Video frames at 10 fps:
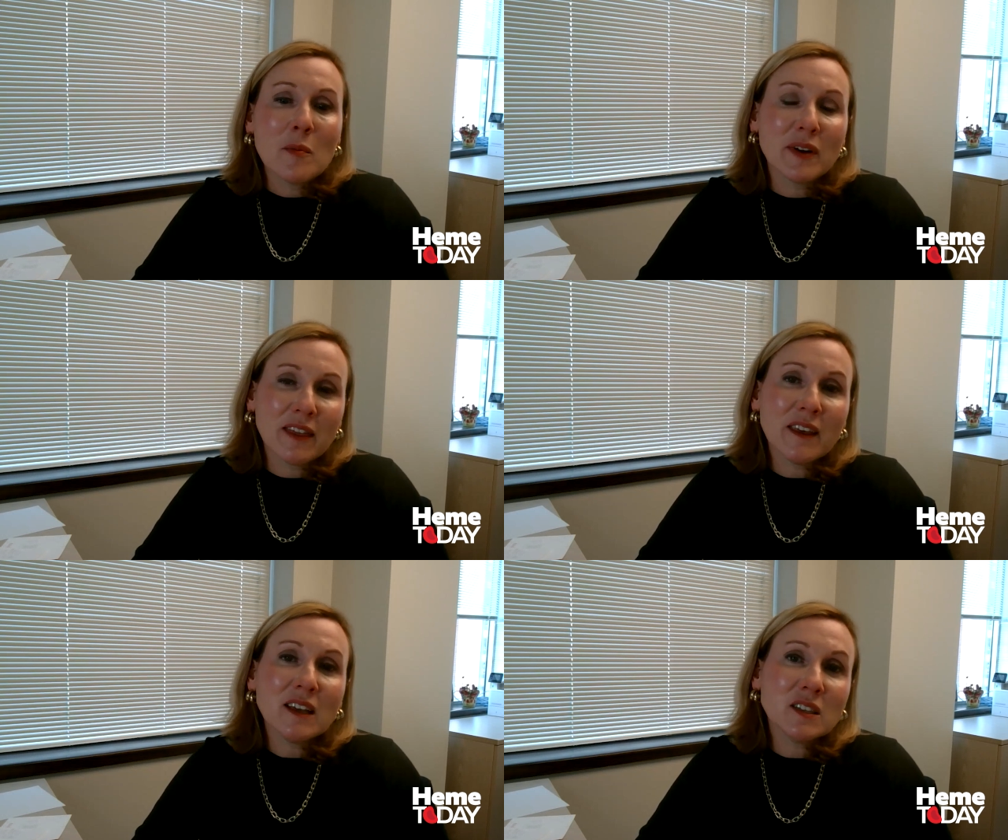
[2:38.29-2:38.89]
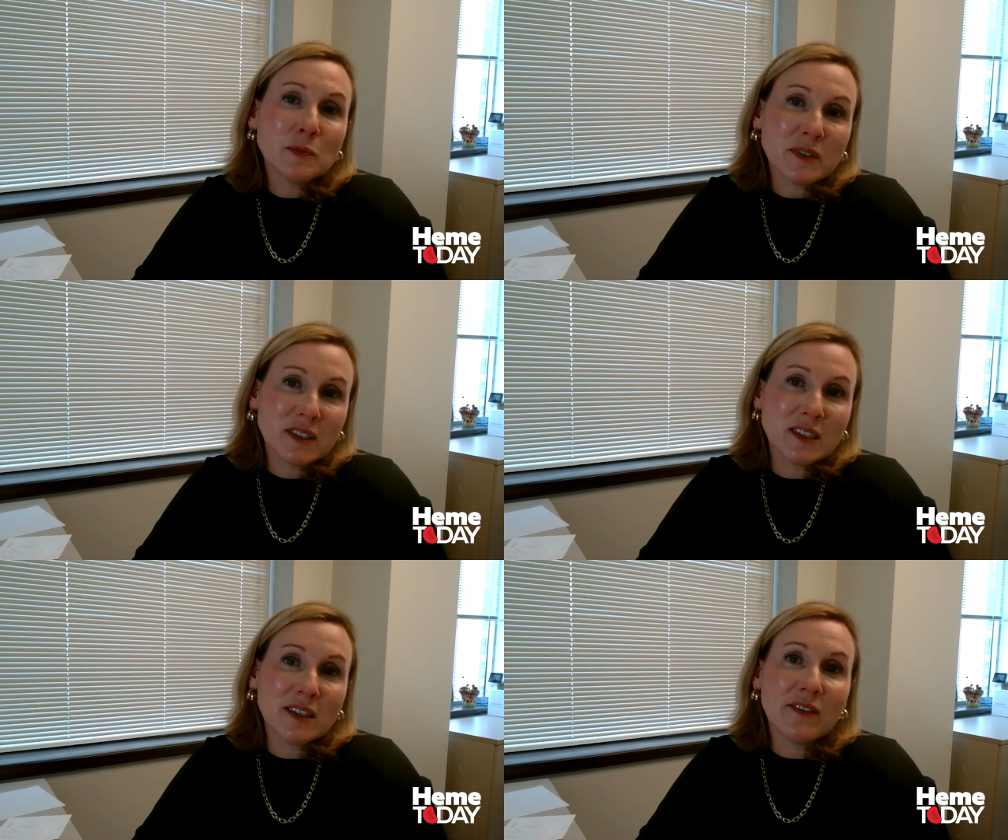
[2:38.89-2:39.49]
But I think
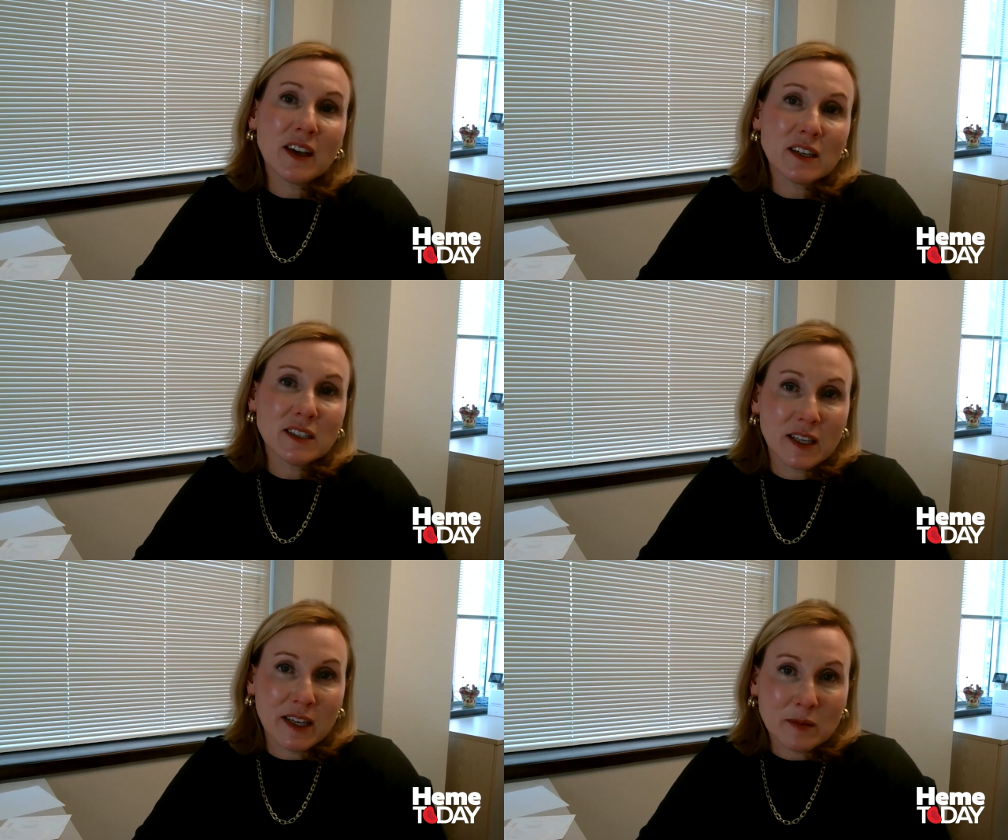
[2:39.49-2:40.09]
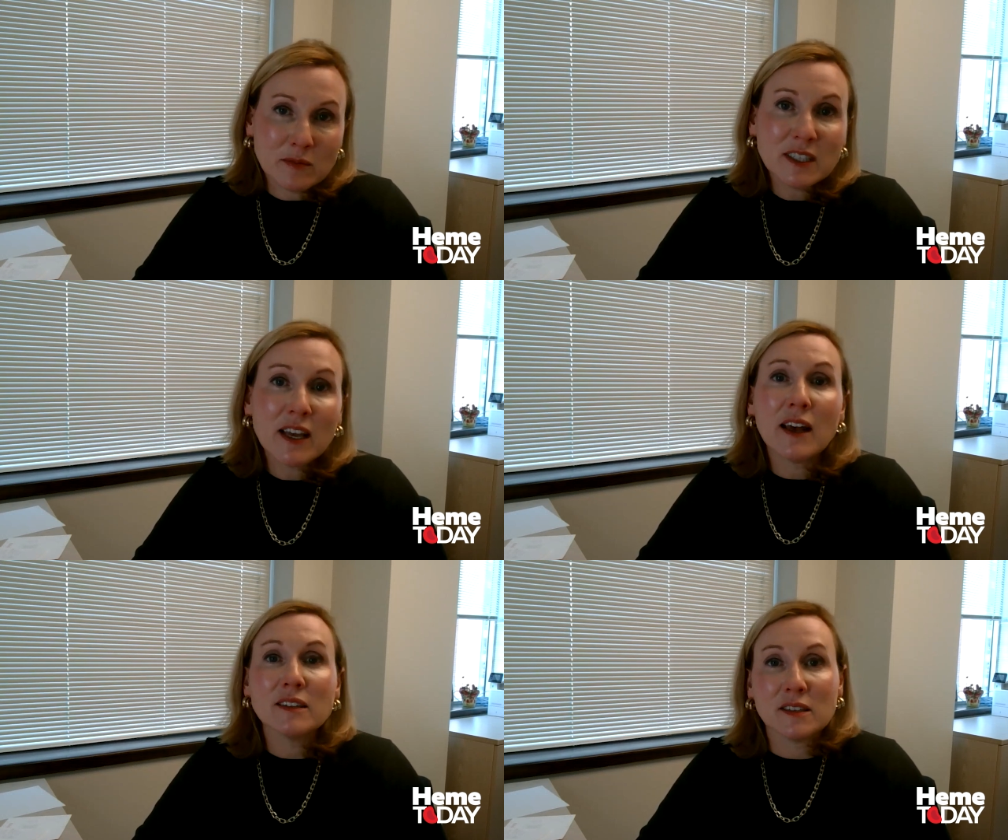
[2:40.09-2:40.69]
specific to
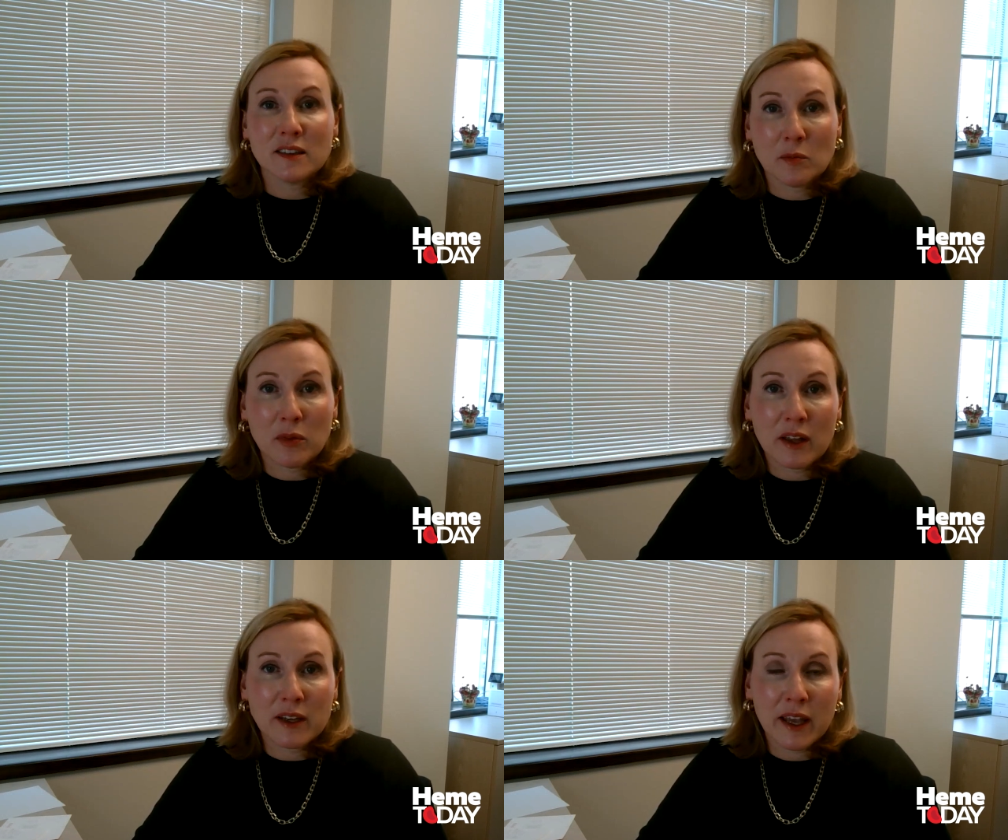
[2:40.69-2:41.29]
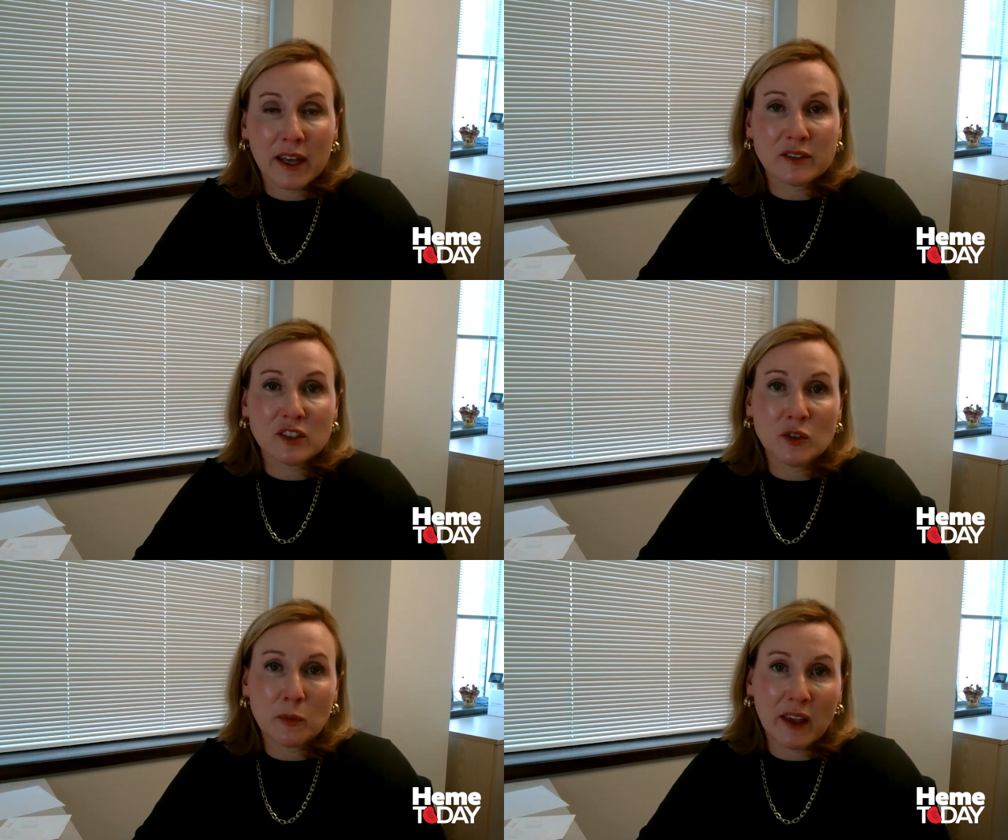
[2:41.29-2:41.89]
MDS and the blood cancer
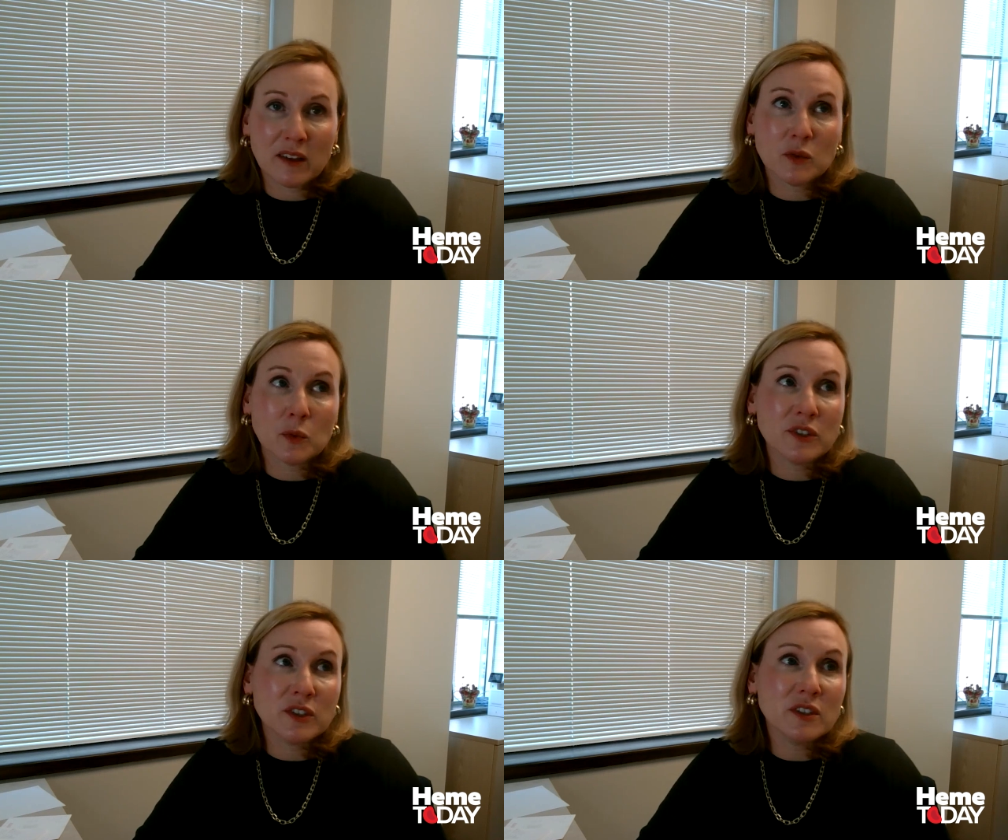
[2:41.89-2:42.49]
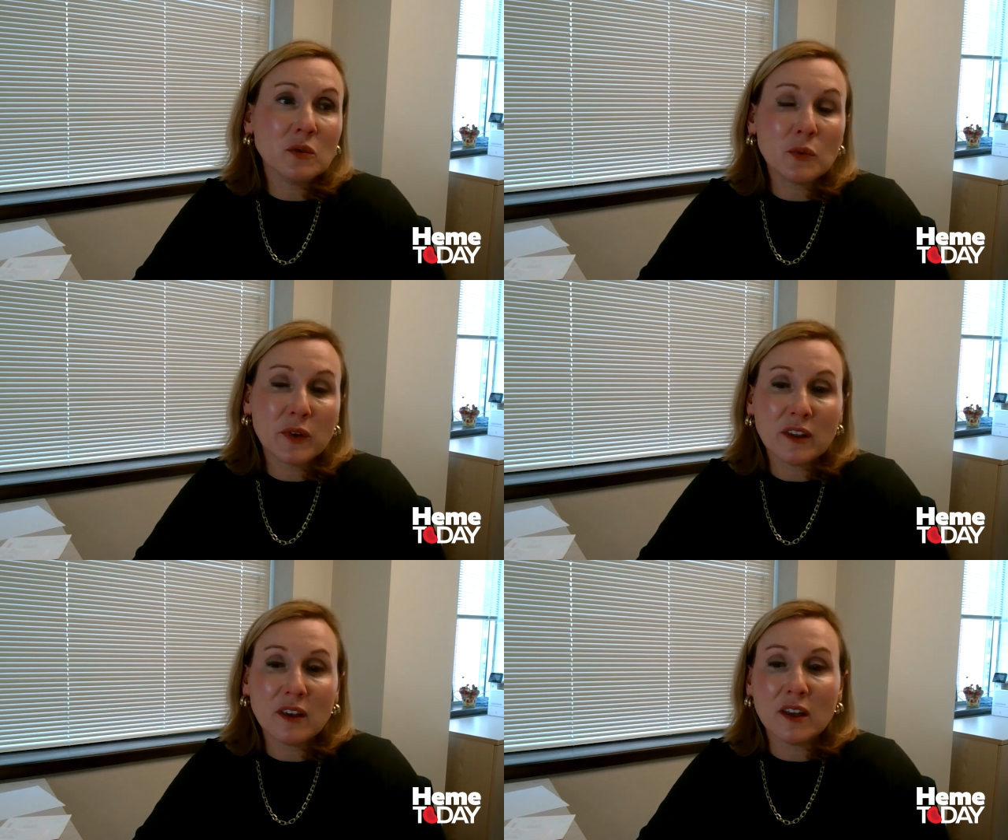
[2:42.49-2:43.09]
space, we're still
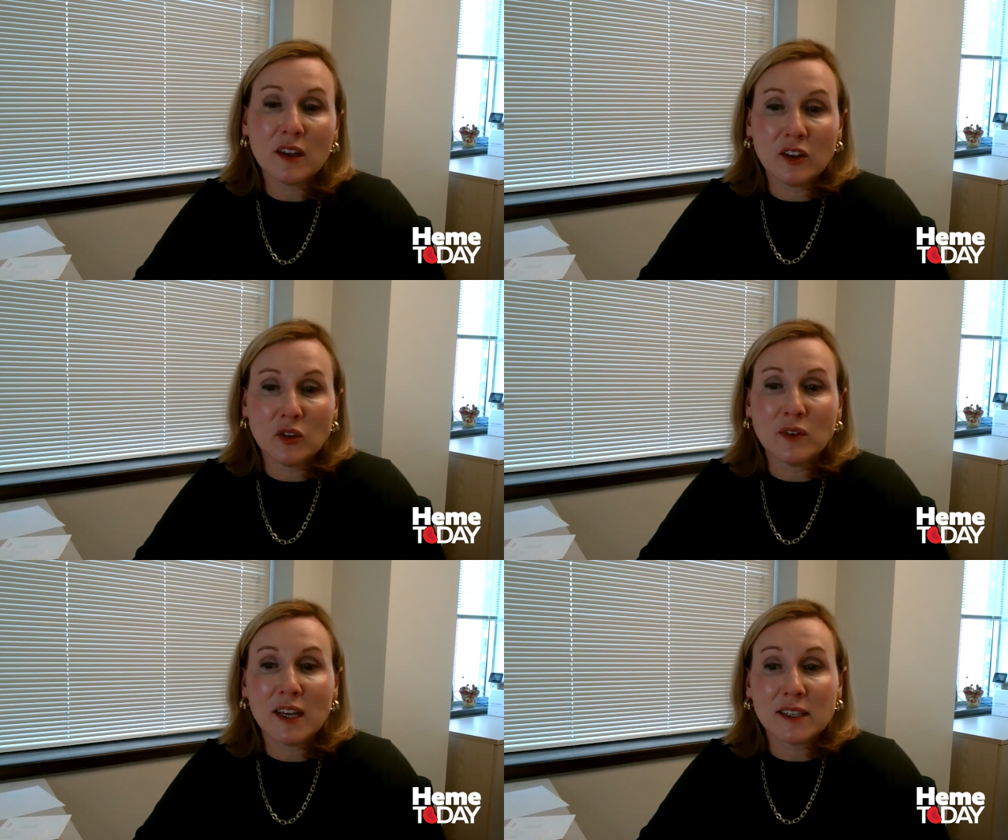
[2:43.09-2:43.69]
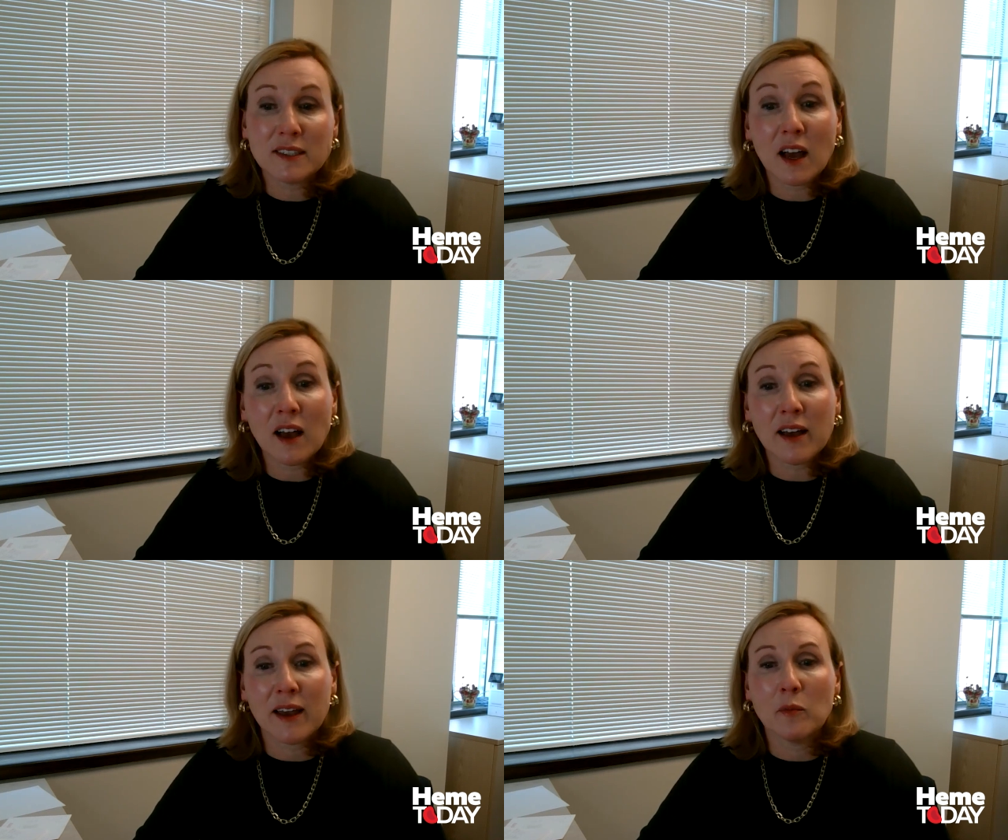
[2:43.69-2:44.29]
really at a unique
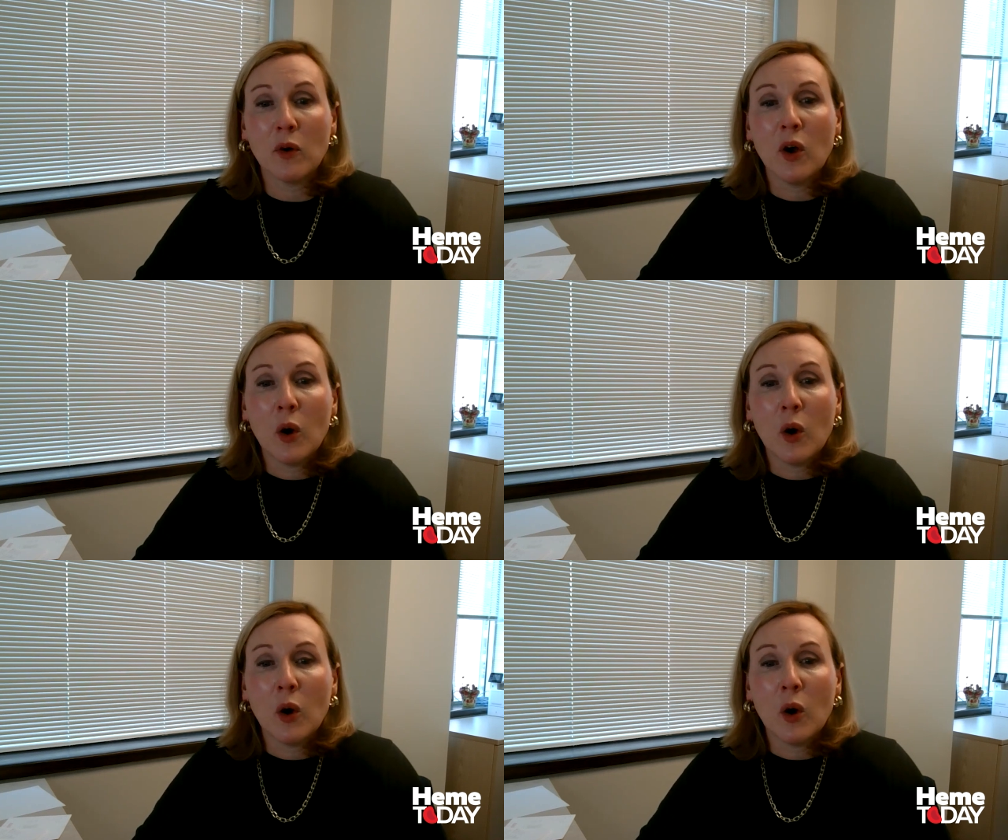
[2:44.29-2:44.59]
time